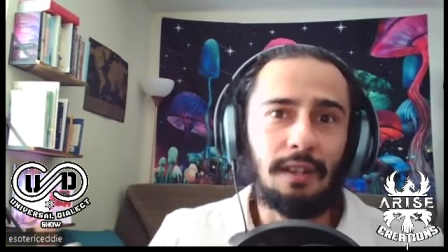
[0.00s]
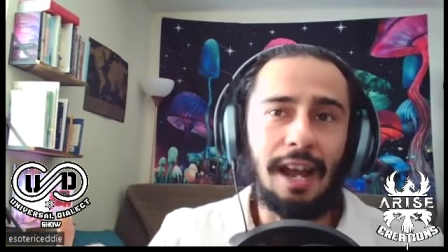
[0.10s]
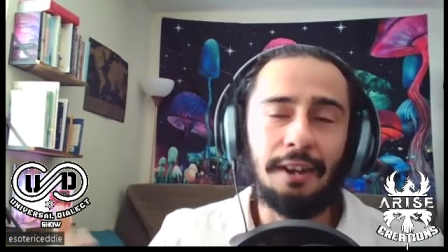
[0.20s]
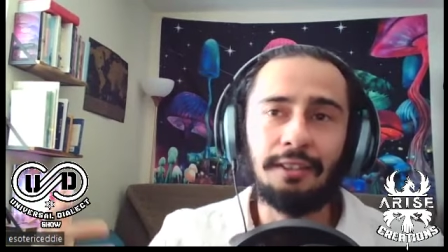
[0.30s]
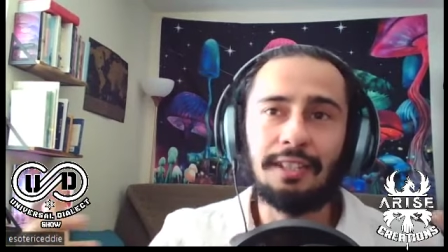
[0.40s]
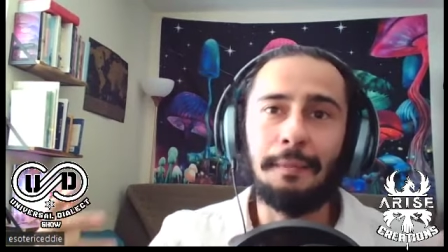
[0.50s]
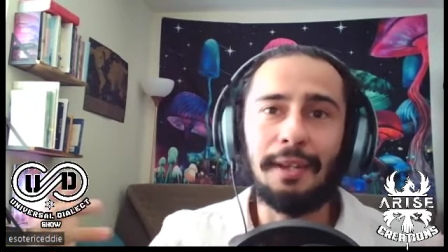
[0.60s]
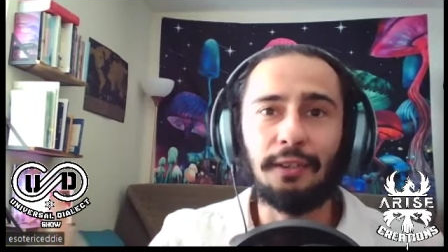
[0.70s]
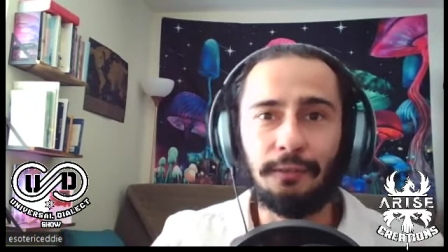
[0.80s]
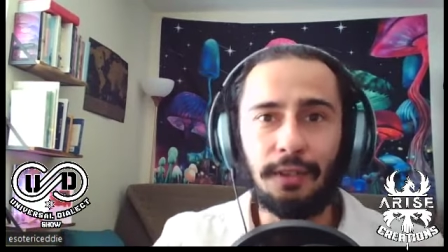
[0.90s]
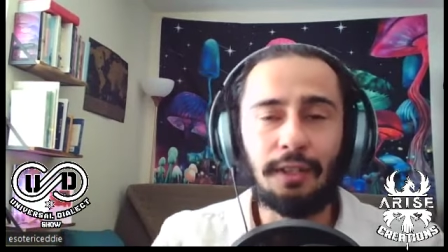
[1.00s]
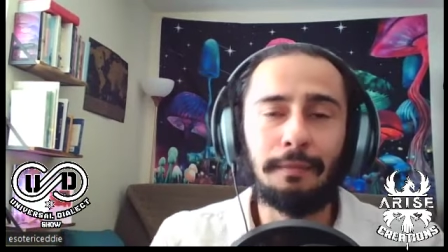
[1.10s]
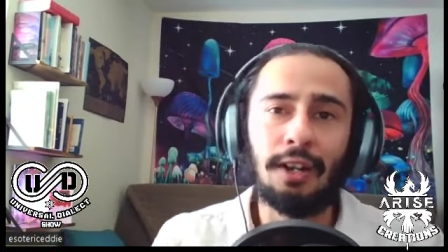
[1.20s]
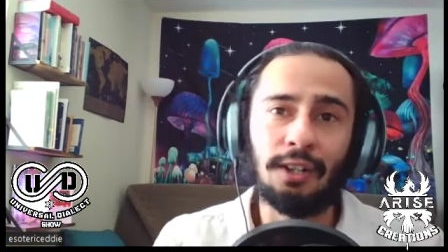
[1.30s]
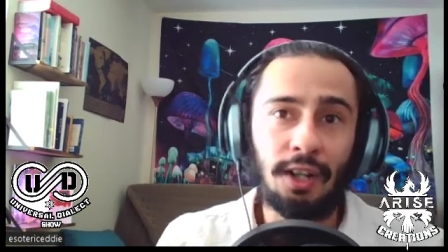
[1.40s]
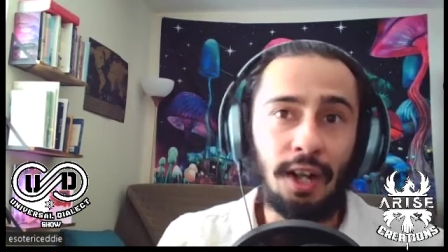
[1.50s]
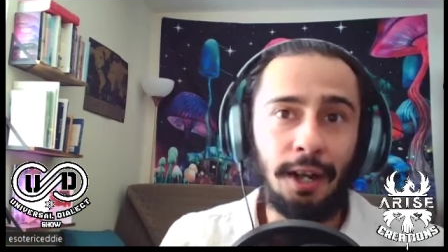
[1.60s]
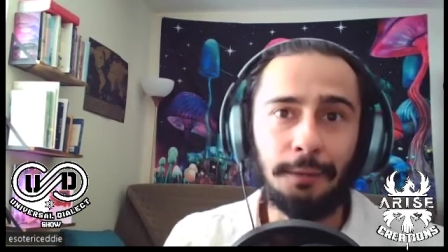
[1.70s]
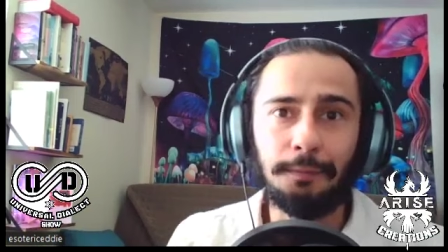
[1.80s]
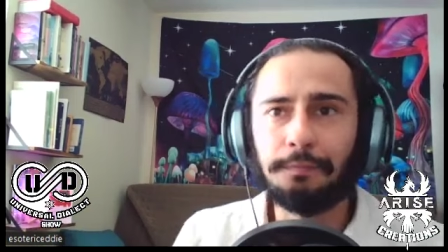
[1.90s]
How does that make you feel about
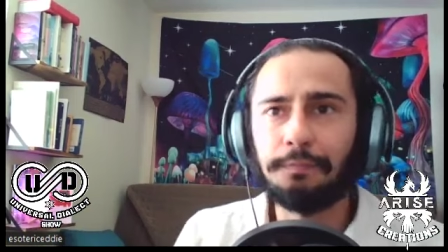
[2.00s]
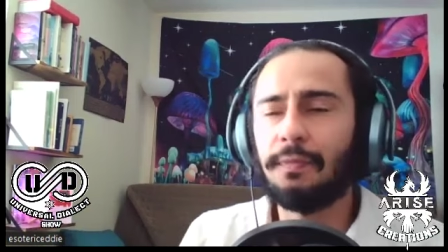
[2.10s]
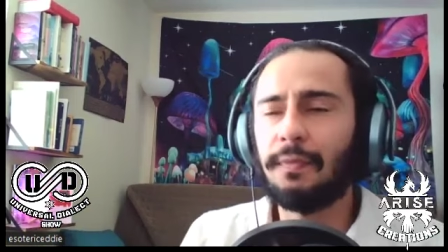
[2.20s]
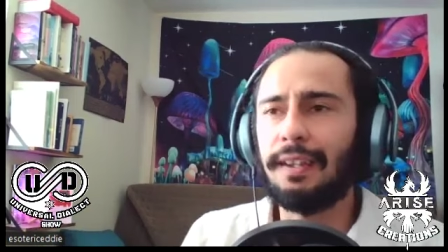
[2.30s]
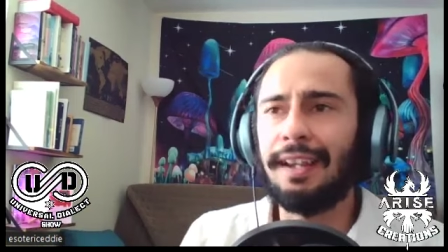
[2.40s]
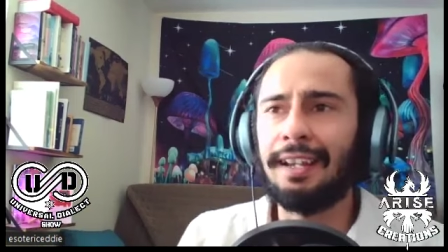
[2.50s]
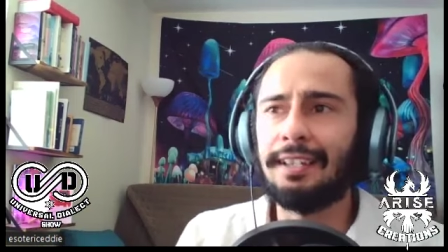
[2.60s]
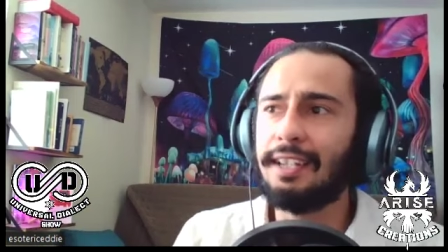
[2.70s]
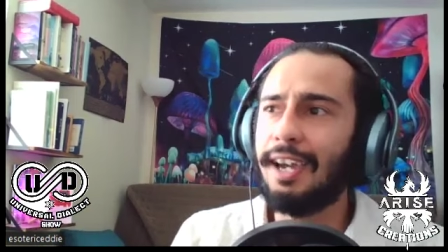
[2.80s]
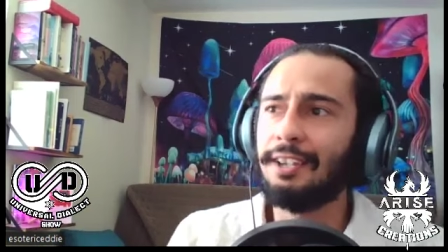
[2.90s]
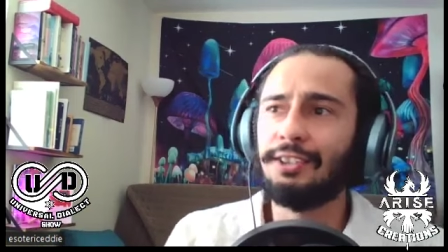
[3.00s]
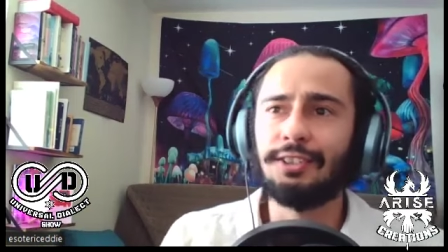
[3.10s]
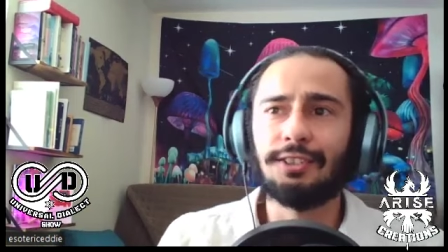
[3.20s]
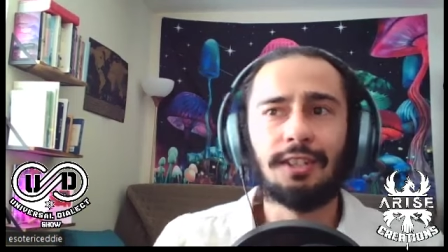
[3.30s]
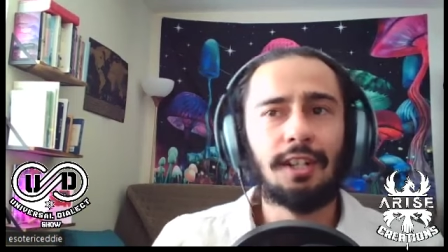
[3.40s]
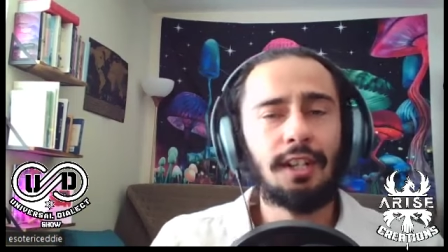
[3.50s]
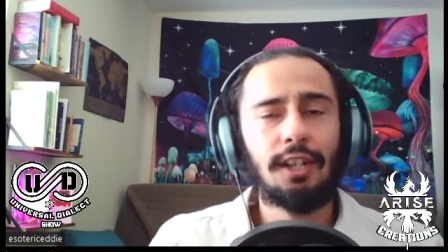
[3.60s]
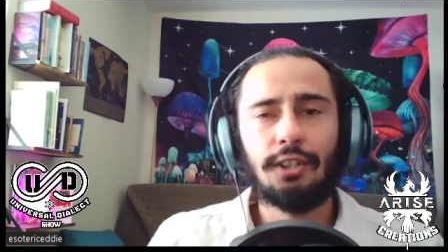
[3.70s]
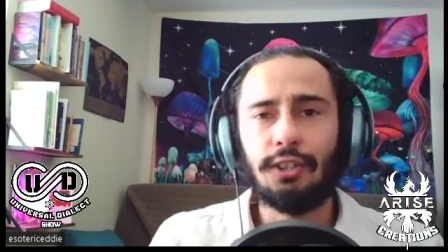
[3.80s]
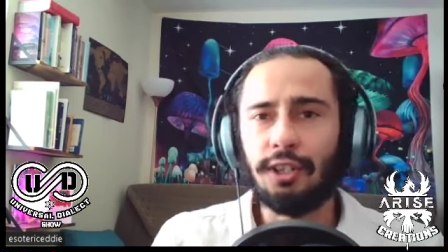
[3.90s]
God? and he kind of just
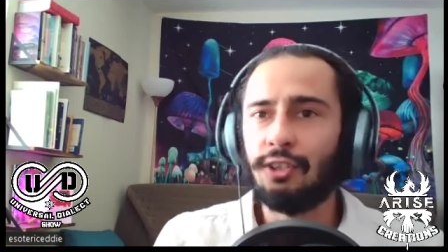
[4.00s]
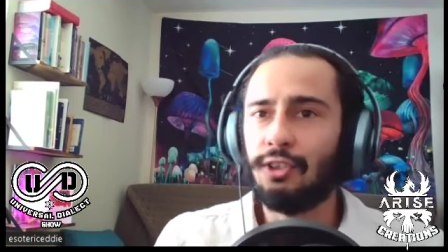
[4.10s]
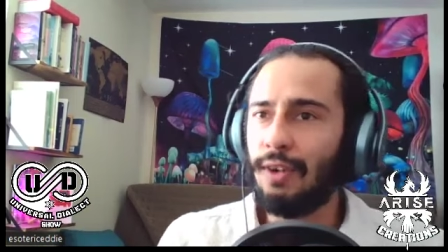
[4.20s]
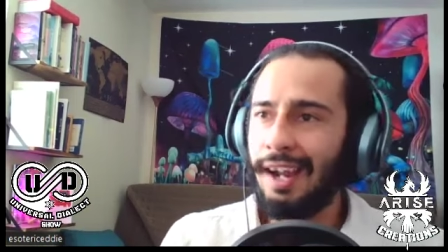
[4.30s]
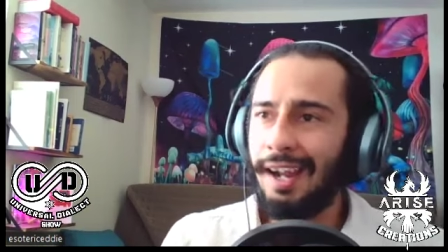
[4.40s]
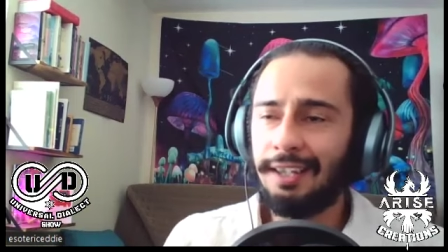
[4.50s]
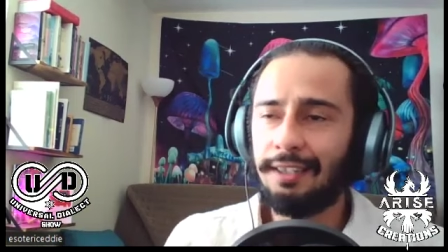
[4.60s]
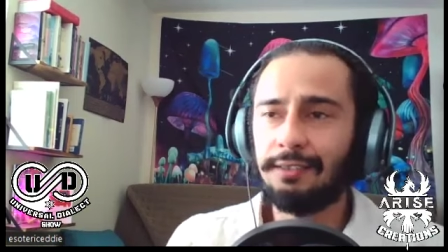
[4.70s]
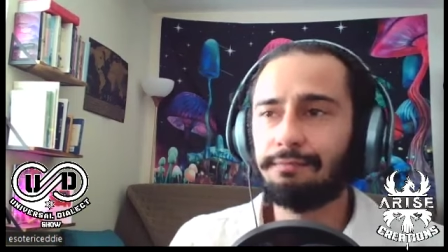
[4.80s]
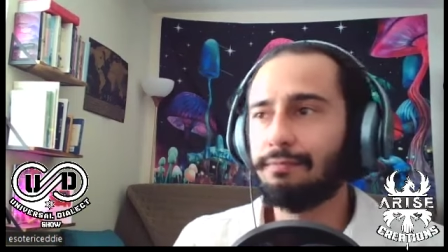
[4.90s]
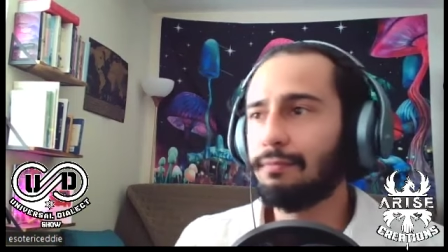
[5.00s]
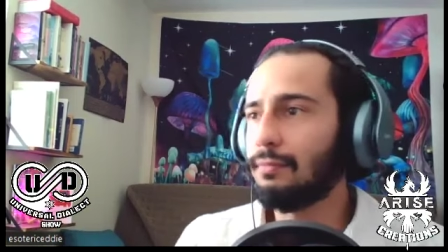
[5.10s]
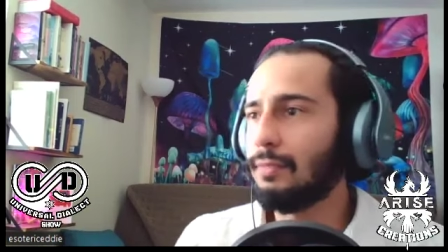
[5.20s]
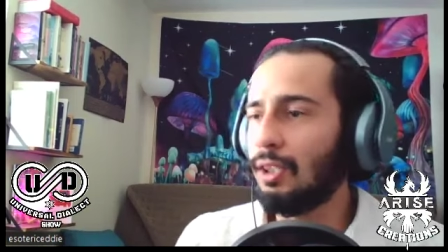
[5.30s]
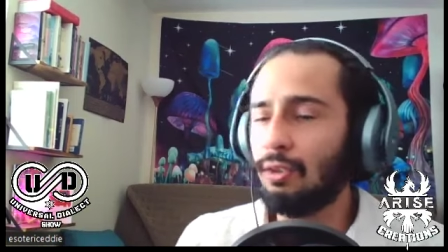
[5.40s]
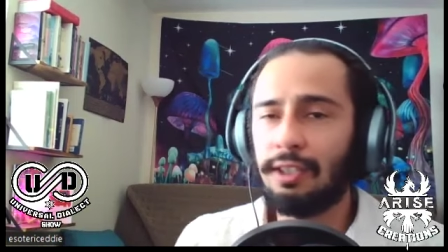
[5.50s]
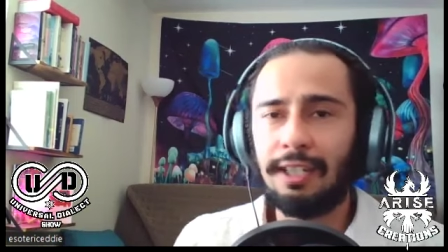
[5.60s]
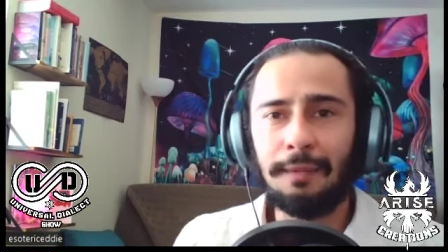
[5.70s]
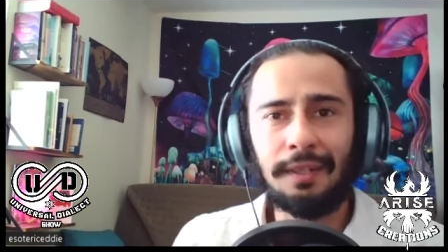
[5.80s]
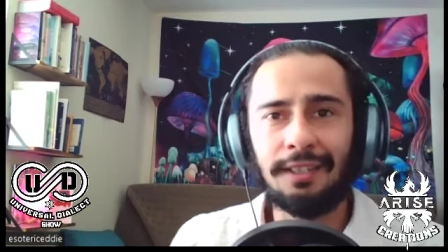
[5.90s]
took a drag, you know, looked
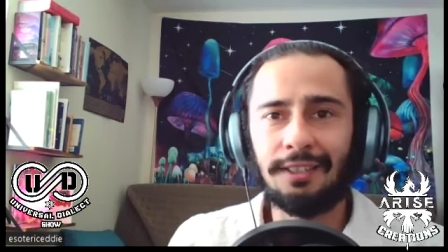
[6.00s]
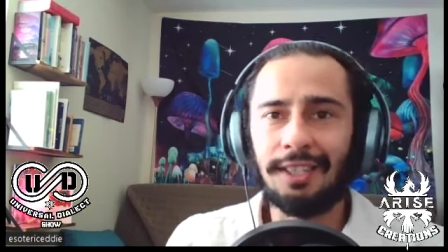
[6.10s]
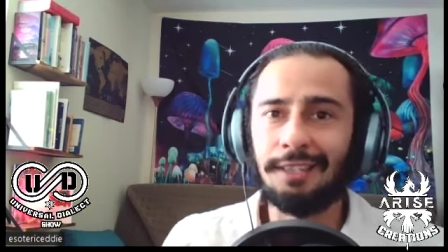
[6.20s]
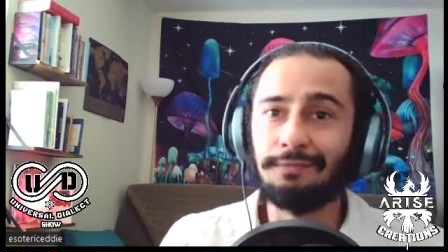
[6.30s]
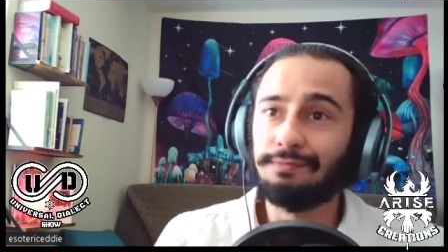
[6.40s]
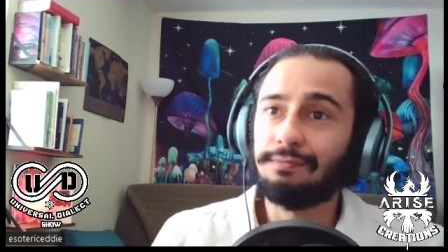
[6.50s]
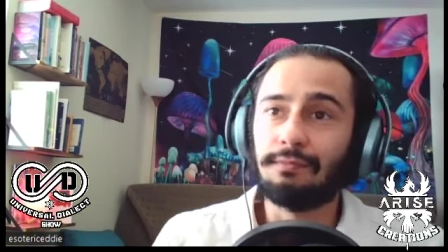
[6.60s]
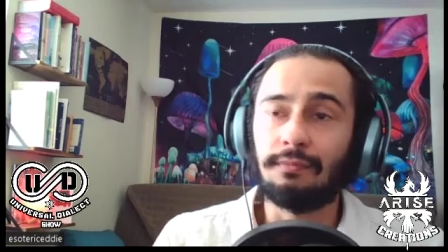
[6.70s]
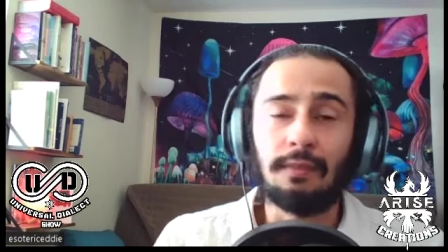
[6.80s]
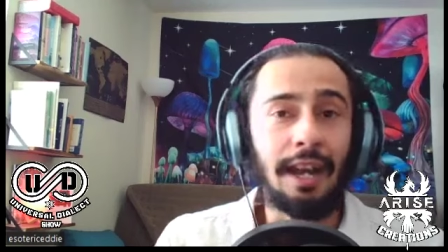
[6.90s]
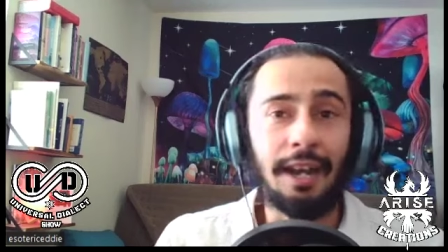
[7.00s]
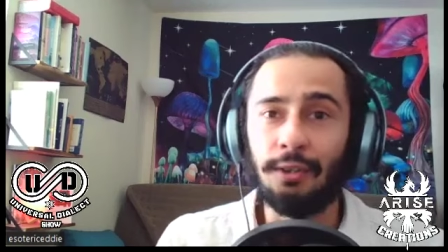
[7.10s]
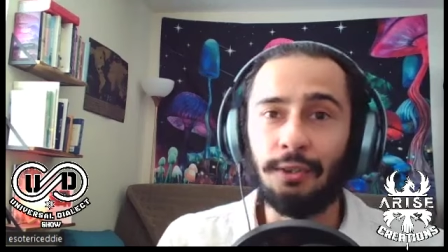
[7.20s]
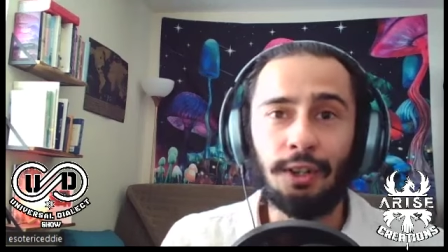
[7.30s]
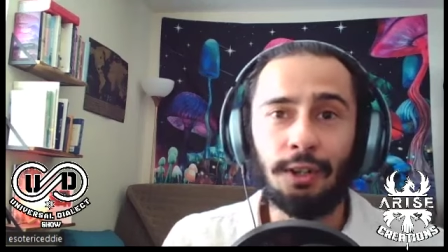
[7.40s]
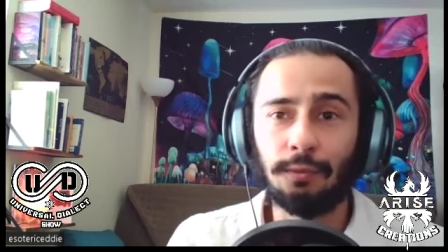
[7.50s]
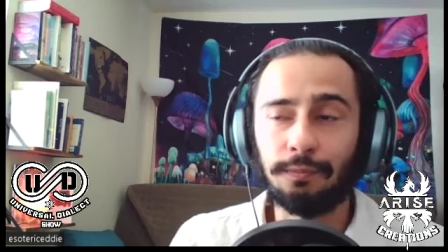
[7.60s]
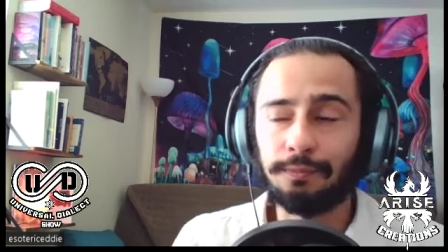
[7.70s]
at me and said, "I don't know."